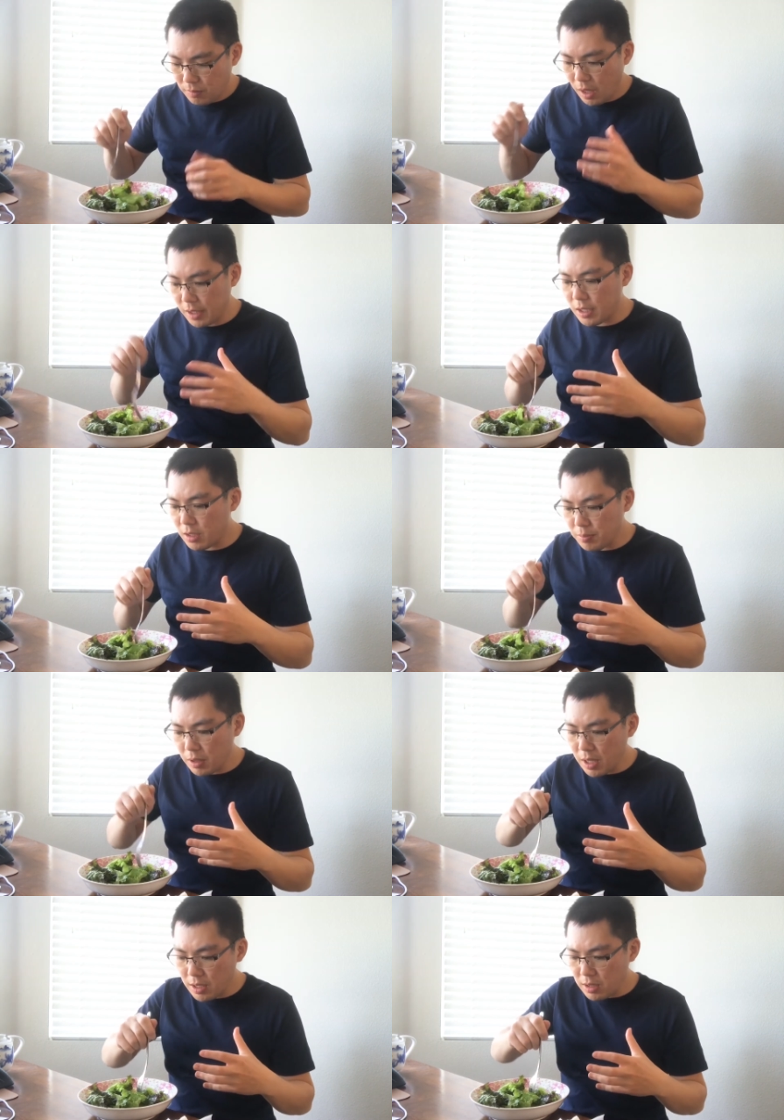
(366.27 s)
I cut up the
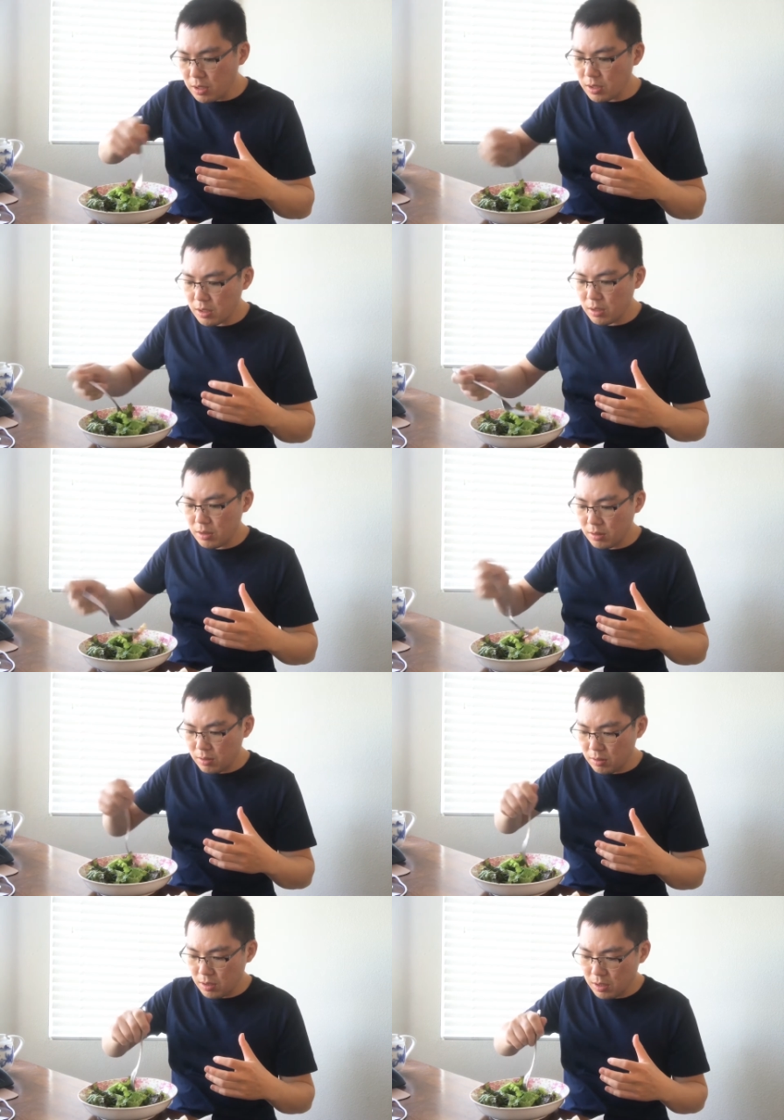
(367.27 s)
lettuce,
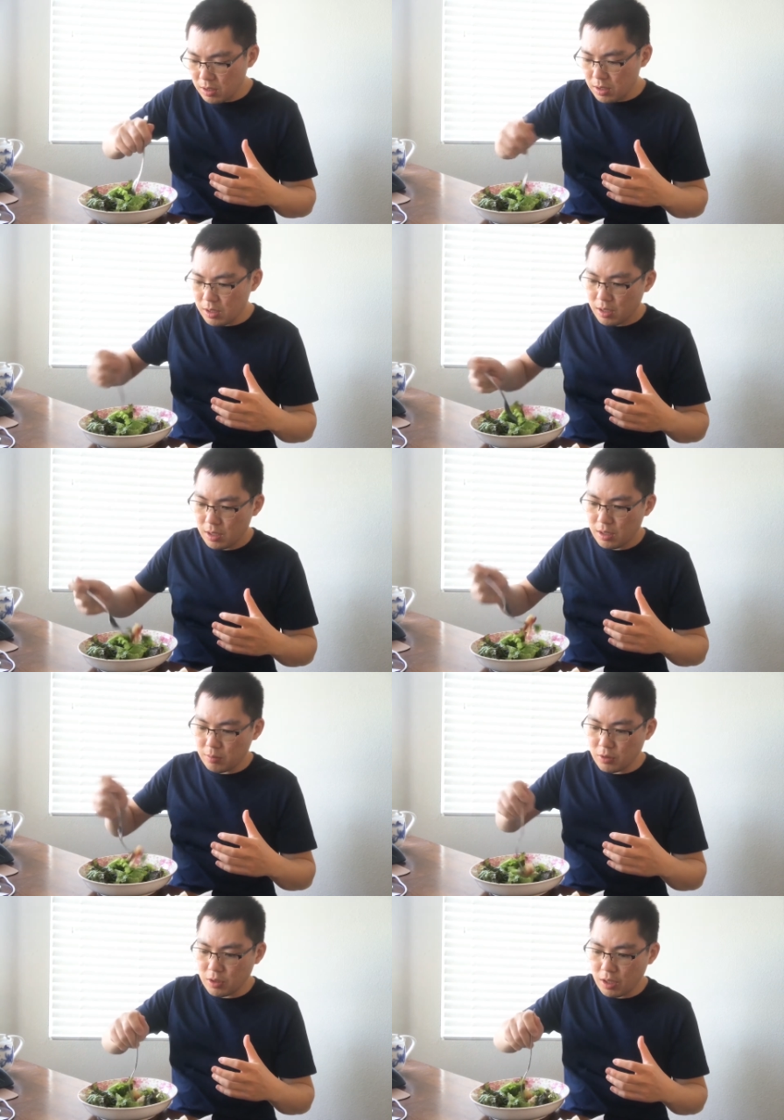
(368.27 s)
and I'm
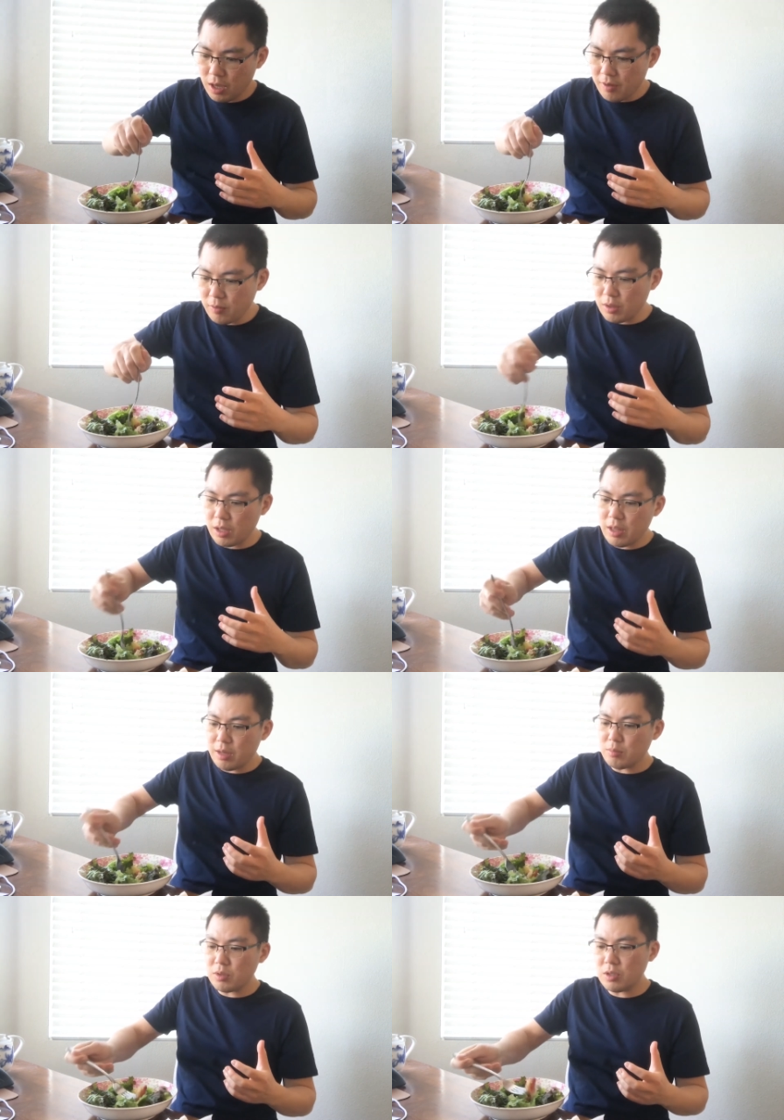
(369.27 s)
just gonna have it with the
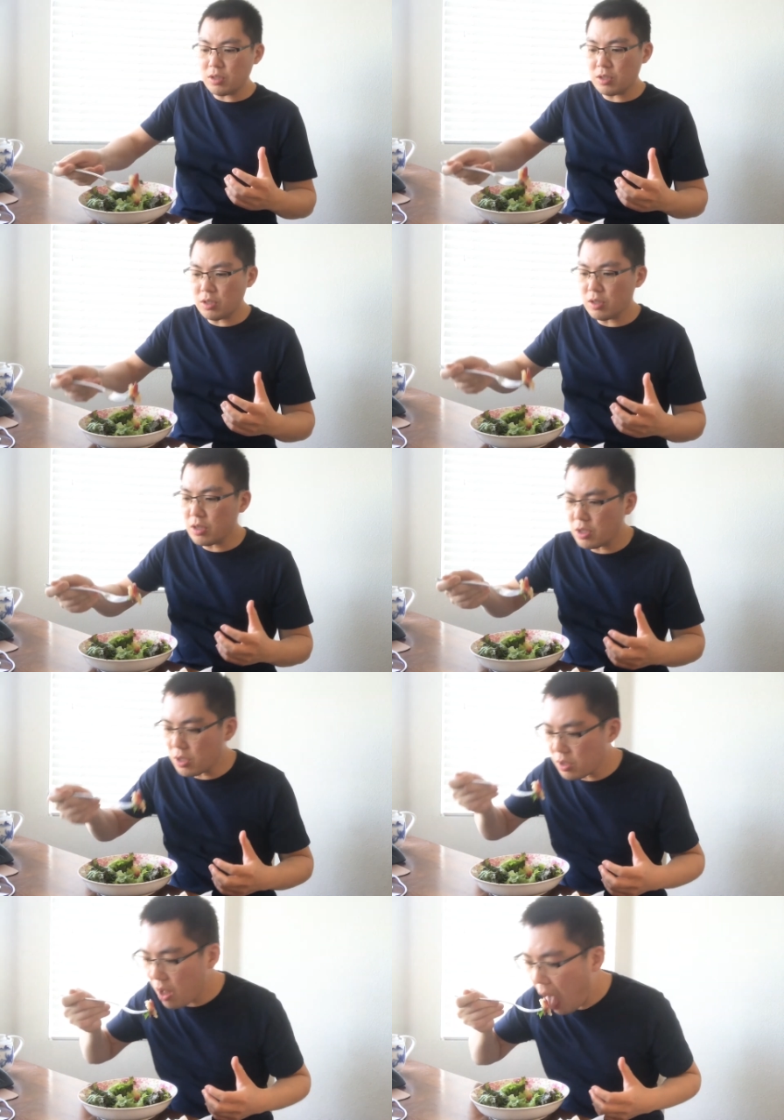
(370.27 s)
clams. It's
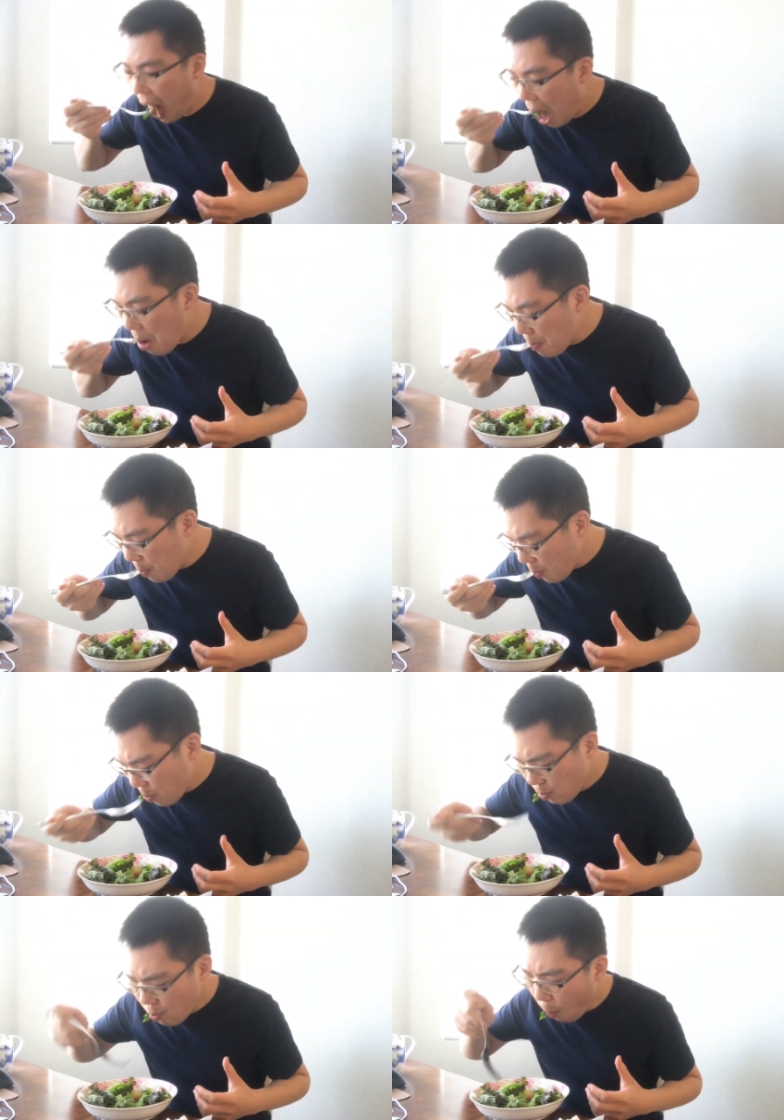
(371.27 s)
delicious.
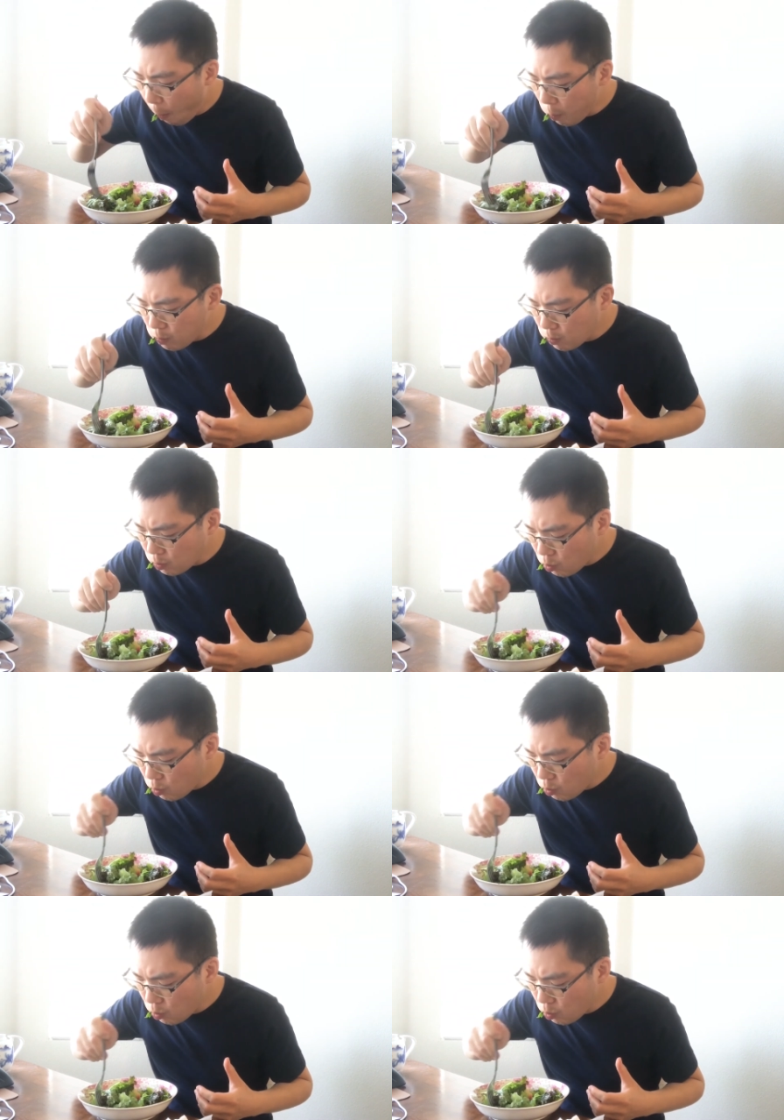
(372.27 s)
Mmm.